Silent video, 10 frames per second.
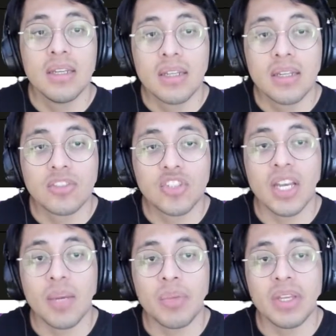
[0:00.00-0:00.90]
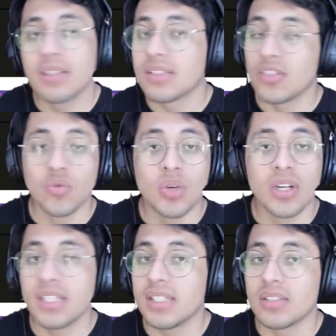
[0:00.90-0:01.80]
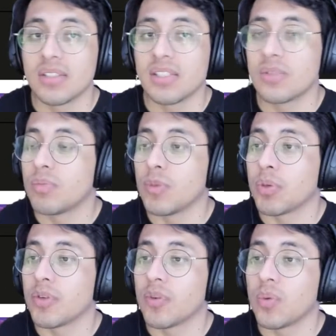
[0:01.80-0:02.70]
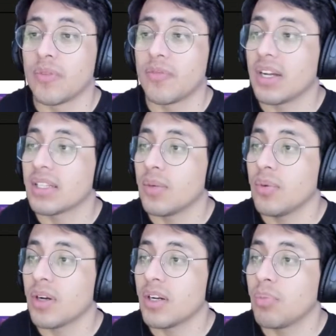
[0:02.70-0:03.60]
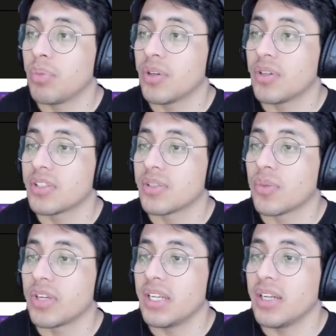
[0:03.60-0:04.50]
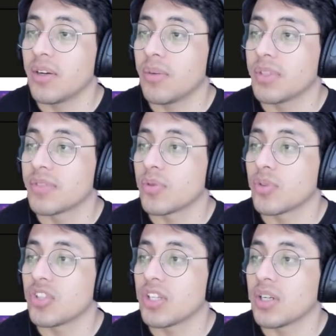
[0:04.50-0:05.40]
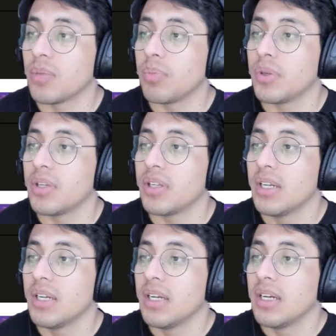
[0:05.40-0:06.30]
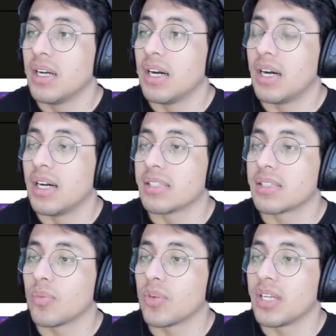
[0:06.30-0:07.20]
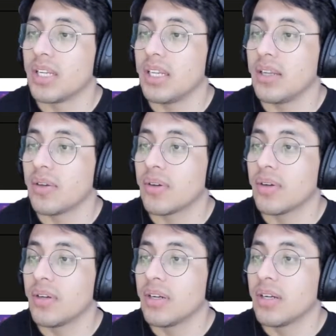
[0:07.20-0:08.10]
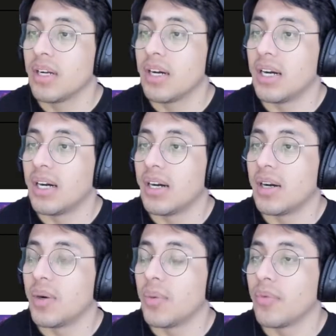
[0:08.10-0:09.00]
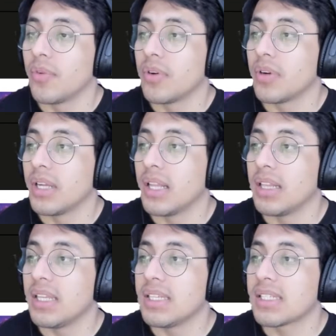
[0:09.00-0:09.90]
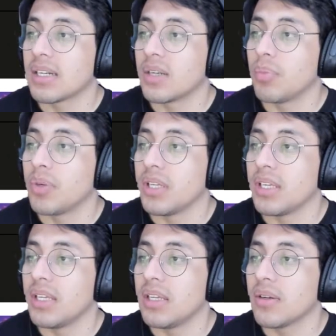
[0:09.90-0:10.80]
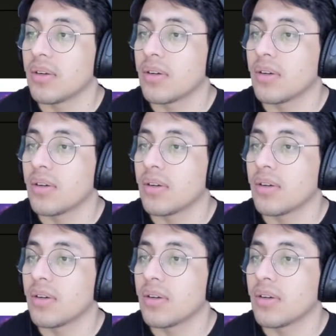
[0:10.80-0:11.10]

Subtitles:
champion. Sejuani is the perfect one. In fact, I'm going to put her somewhere here. Misfortune, I'm going to put somewhere here. Elise, I'm going to put here.